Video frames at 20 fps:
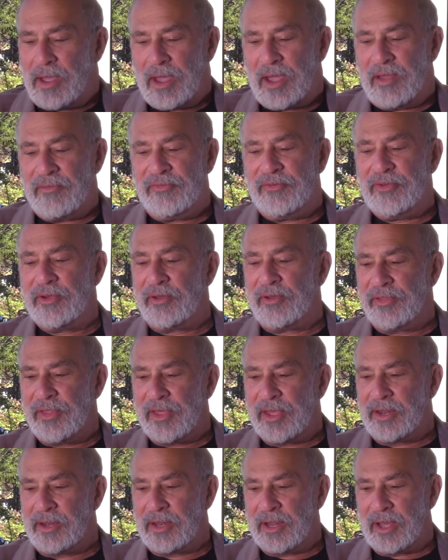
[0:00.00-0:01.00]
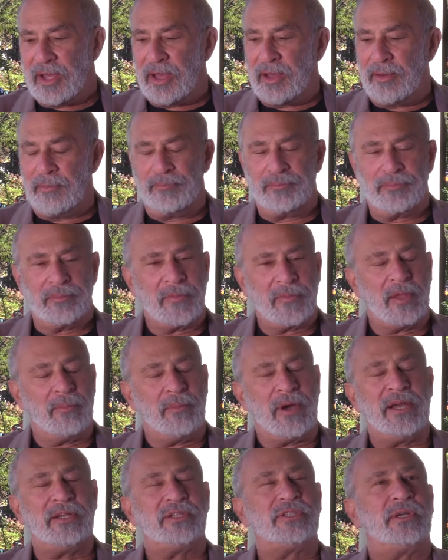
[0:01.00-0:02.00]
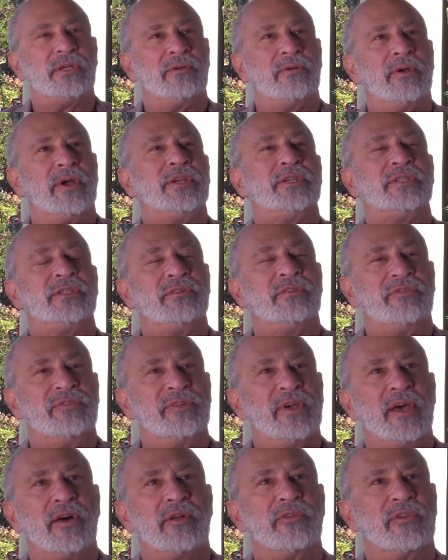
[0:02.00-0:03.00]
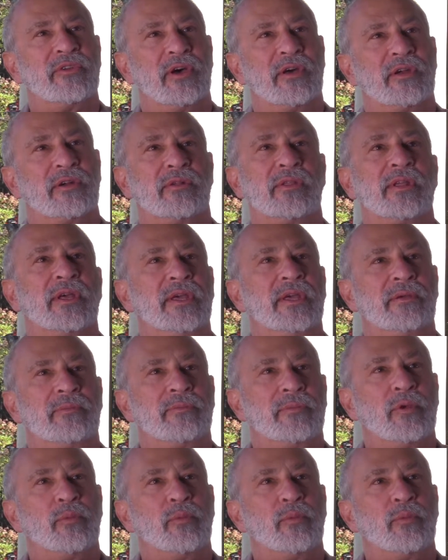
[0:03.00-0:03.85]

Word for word: I feel that um, my generation failed utterly.